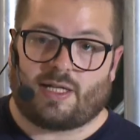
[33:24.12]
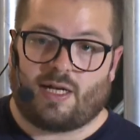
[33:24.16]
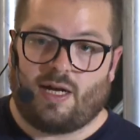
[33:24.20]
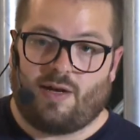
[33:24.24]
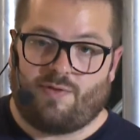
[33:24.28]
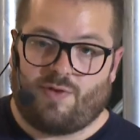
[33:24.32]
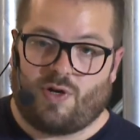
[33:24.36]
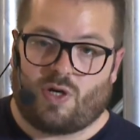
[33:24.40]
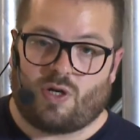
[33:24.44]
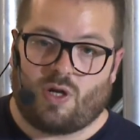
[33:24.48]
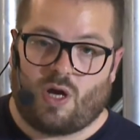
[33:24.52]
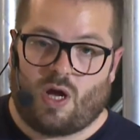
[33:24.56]

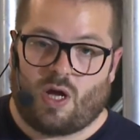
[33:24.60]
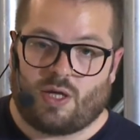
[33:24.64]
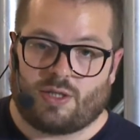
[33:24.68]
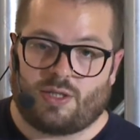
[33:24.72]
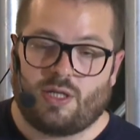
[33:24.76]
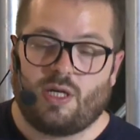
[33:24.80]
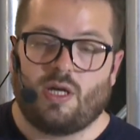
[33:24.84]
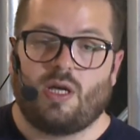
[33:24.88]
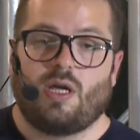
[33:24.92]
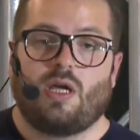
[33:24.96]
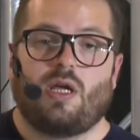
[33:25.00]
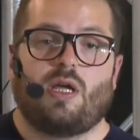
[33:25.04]
Clever Cloud,
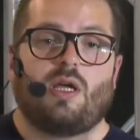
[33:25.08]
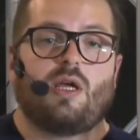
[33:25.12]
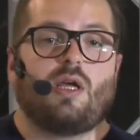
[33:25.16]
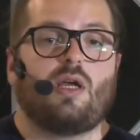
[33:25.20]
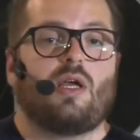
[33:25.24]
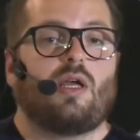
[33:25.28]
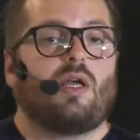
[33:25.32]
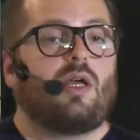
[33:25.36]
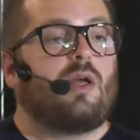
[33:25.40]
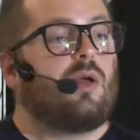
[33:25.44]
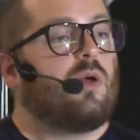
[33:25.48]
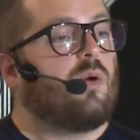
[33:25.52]

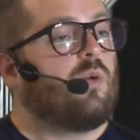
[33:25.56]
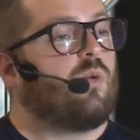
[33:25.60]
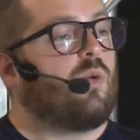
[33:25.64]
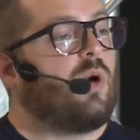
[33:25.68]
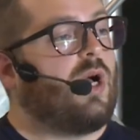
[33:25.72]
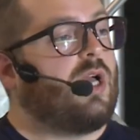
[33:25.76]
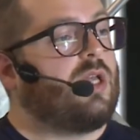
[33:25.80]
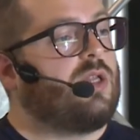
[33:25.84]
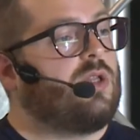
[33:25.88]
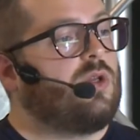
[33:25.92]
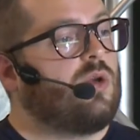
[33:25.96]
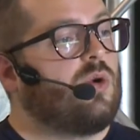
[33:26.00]

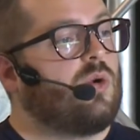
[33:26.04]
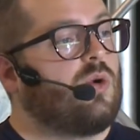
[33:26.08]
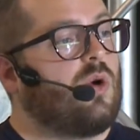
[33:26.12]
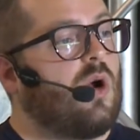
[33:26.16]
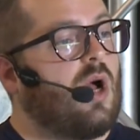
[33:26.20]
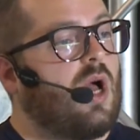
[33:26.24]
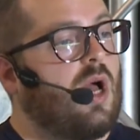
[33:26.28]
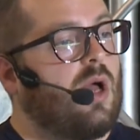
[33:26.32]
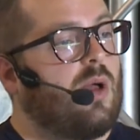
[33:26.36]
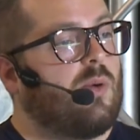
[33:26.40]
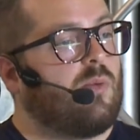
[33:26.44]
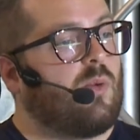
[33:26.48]
when
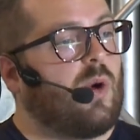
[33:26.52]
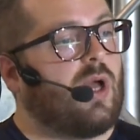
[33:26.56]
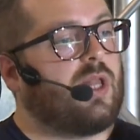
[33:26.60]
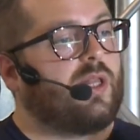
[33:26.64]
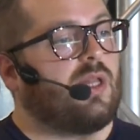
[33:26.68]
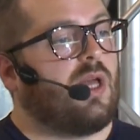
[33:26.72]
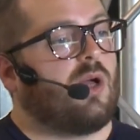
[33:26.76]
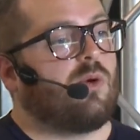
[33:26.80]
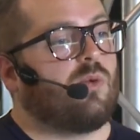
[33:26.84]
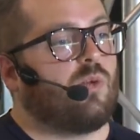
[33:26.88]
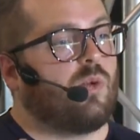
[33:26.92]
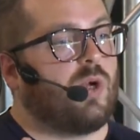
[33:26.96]

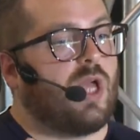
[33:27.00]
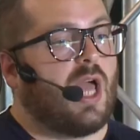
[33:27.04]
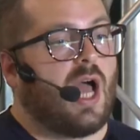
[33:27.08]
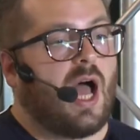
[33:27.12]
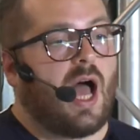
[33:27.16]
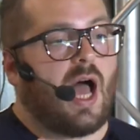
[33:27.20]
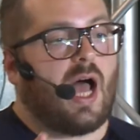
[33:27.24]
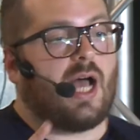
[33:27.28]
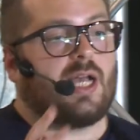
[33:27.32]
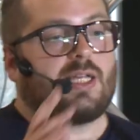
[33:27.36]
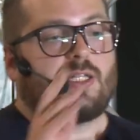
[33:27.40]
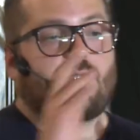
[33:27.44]
we
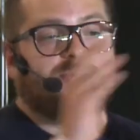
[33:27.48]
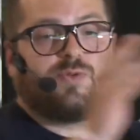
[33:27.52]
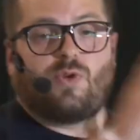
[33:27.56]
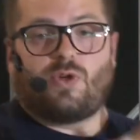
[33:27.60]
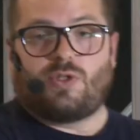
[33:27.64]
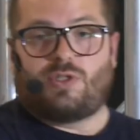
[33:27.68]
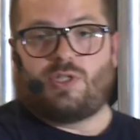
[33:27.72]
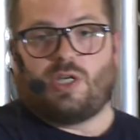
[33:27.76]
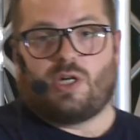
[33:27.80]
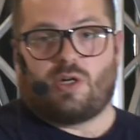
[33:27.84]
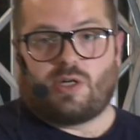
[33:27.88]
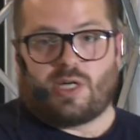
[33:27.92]
ask for
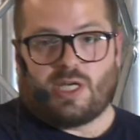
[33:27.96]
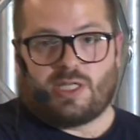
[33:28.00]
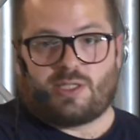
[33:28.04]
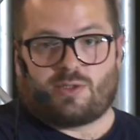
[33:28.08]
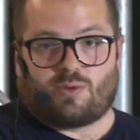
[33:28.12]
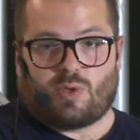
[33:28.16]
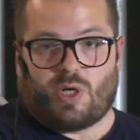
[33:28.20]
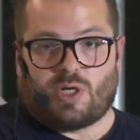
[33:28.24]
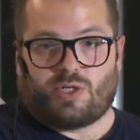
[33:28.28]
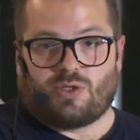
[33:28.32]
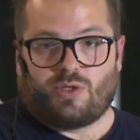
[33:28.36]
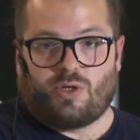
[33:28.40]
the
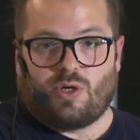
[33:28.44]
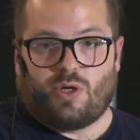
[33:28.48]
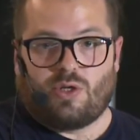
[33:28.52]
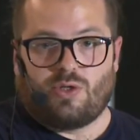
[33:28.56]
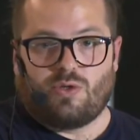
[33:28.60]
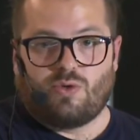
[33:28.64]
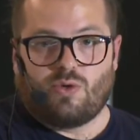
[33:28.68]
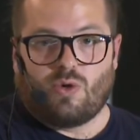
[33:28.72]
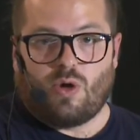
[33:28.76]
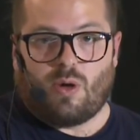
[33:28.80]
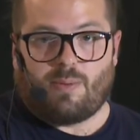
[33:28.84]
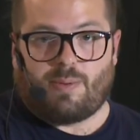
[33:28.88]
orchestrator a
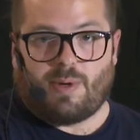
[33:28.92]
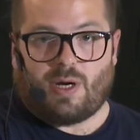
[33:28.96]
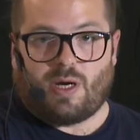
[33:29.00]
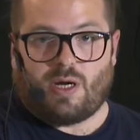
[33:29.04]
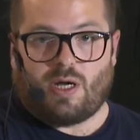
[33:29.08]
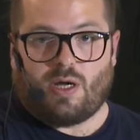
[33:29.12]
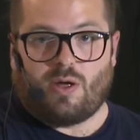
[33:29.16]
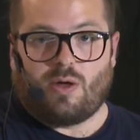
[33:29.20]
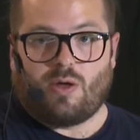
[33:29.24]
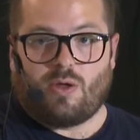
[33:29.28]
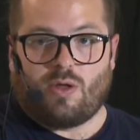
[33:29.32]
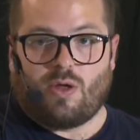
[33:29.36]

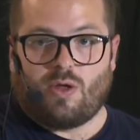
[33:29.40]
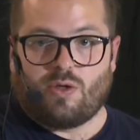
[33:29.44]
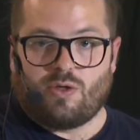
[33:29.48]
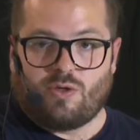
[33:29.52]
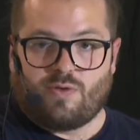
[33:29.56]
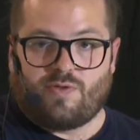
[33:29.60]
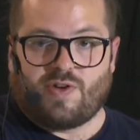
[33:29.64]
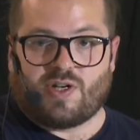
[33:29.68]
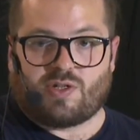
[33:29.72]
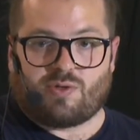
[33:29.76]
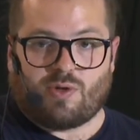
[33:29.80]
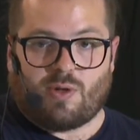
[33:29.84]
new
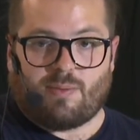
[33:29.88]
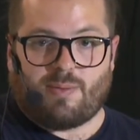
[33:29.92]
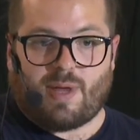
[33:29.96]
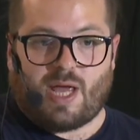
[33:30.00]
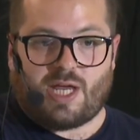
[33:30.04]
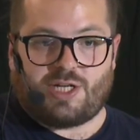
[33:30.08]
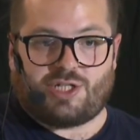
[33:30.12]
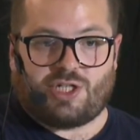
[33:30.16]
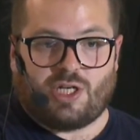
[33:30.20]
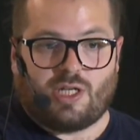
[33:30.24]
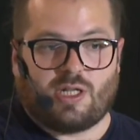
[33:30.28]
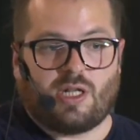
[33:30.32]
virtual
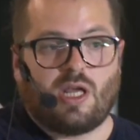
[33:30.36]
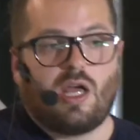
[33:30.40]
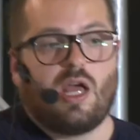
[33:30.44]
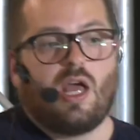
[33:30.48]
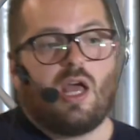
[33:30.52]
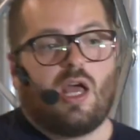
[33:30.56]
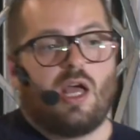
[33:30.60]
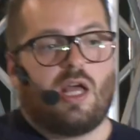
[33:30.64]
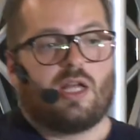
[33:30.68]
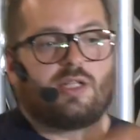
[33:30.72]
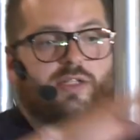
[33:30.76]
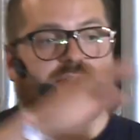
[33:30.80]
machine,
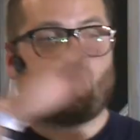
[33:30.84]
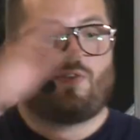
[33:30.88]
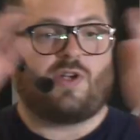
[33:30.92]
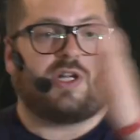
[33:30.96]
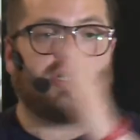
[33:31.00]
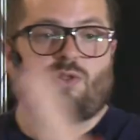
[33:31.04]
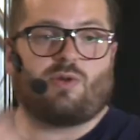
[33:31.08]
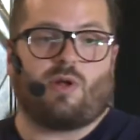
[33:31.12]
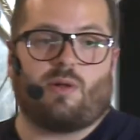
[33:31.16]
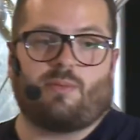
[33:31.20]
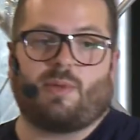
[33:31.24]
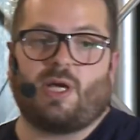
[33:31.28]
and the
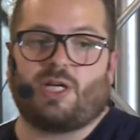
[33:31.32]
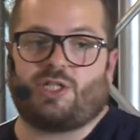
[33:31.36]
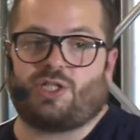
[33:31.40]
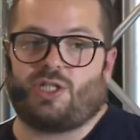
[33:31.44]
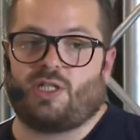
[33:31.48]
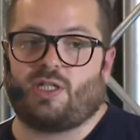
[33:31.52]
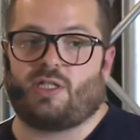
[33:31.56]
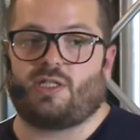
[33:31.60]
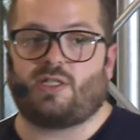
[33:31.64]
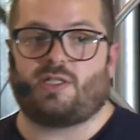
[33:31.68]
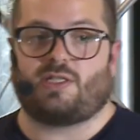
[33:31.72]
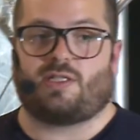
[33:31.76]
virtual
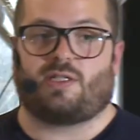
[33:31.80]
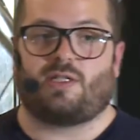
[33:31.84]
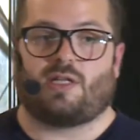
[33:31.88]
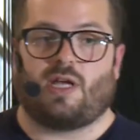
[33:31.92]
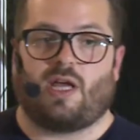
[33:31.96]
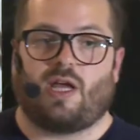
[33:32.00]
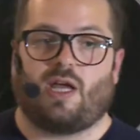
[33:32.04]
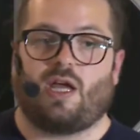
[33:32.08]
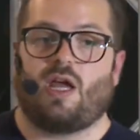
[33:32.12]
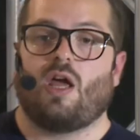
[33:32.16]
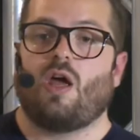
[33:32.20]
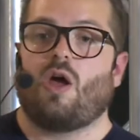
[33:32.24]
machine
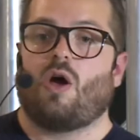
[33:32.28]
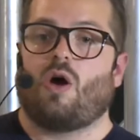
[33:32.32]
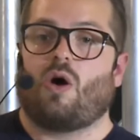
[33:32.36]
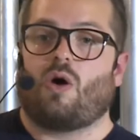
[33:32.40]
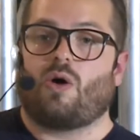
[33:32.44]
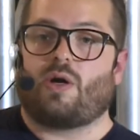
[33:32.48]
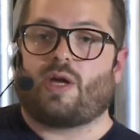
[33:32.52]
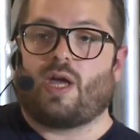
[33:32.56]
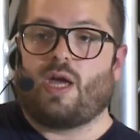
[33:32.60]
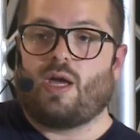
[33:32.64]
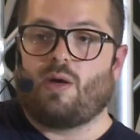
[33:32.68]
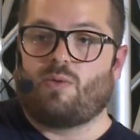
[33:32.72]
say,
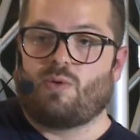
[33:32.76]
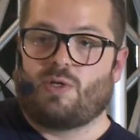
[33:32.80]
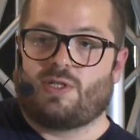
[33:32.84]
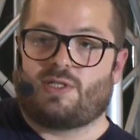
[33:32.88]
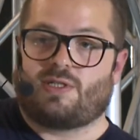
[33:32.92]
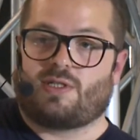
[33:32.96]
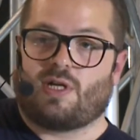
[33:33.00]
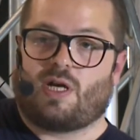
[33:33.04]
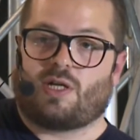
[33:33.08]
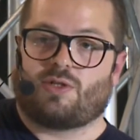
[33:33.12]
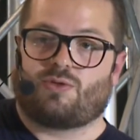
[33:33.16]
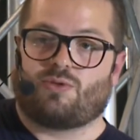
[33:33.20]
okay, we
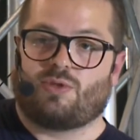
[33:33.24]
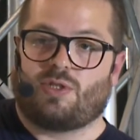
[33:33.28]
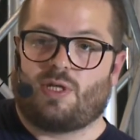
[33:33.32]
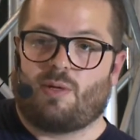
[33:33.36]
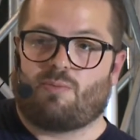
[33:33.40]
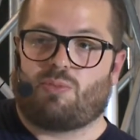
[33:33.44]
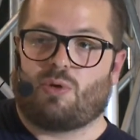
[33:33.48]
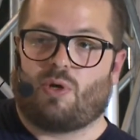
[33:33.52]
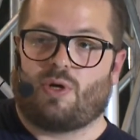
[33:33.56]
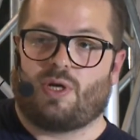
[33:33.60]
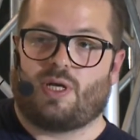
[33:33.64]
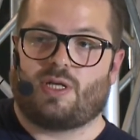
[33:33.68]
start to
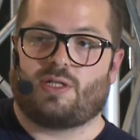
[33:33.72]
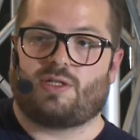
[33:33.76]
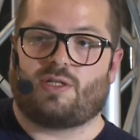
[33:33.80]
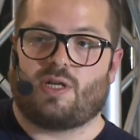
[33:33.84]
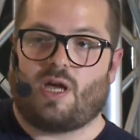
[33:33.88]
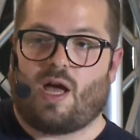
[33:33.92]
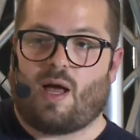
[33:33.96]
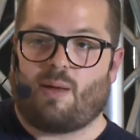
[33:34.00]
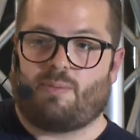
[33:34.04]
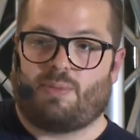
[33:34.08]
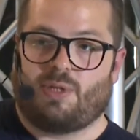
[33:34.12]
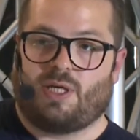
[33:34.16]
deploying the
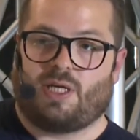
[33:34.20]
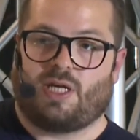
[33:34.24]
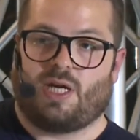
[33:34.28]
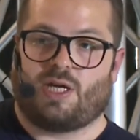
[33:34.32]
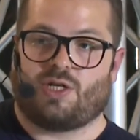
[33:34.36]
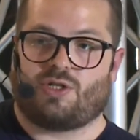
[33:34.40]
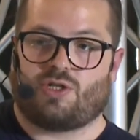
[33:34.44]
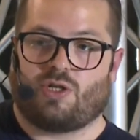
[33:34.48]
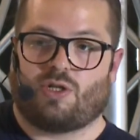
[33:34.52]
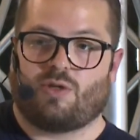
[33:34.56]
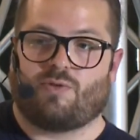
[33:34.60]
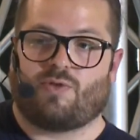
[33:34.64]

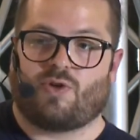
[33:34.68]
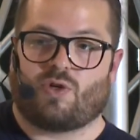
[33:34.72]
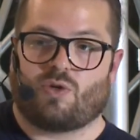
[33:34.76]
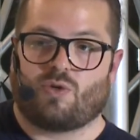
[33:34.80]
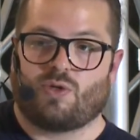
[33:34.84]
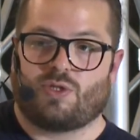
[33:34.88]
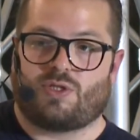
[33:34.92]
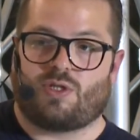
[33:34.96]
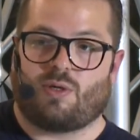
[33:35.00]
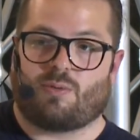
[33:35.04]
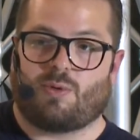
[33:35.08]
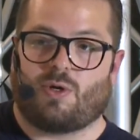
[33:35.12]
application of a
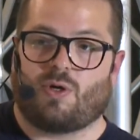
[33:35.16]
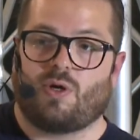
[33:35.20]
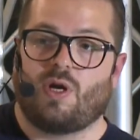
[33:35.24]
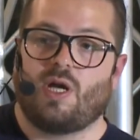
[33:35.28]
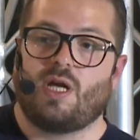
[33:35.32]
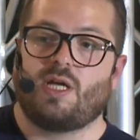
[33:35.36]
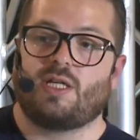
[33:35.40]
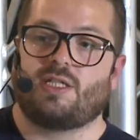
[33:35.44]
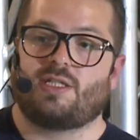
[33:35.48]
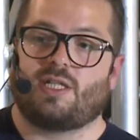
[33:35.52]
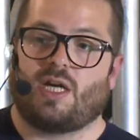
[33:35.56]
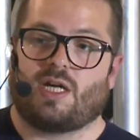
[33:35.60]
customer,
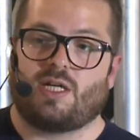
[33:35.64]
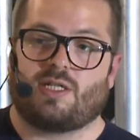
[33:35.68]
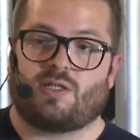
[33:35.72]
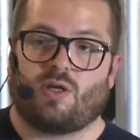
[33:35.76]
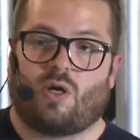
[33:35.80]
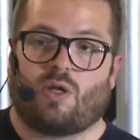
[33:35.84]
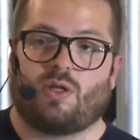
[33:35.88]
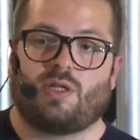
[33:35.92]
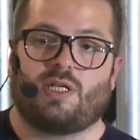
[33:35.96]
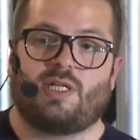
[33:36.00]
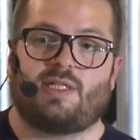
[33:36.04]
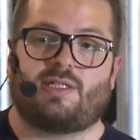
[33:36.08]
there is
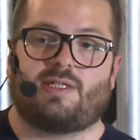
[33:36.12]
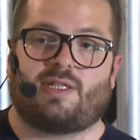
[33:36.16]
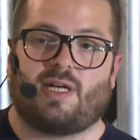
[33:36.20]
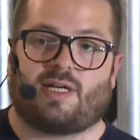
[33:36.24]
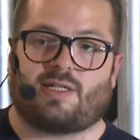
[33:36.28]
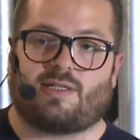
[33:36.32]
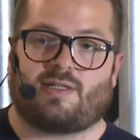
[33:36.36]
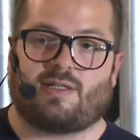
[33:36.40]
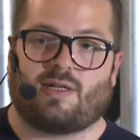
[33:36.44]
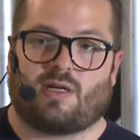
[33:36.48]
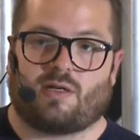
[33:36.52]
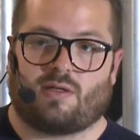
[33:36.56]
only 6
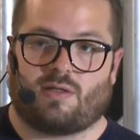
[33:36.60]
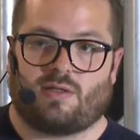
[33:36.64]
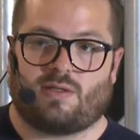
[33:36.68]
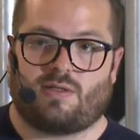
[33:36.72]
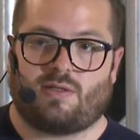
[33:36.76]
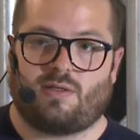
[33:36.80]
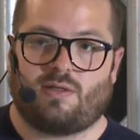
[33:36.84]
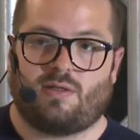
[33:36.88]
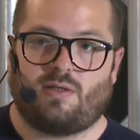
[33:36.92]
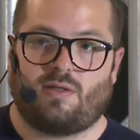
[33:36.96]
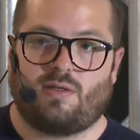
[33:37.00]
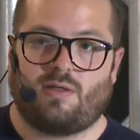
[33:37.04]
seconds.